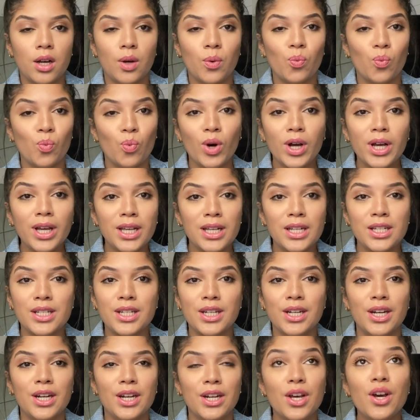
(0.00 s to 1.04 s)
What is
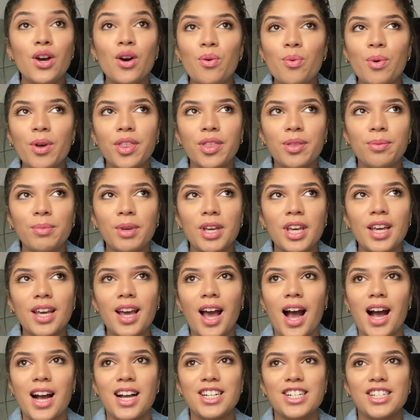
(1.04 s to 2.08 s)
new with me?
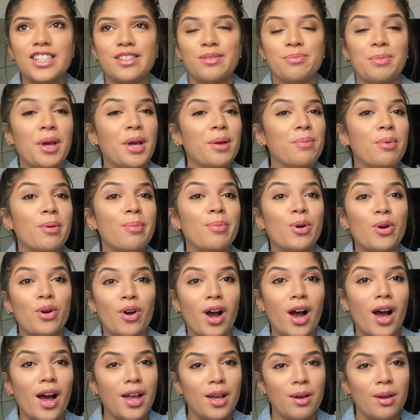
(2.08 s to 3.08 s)
I just make people cry.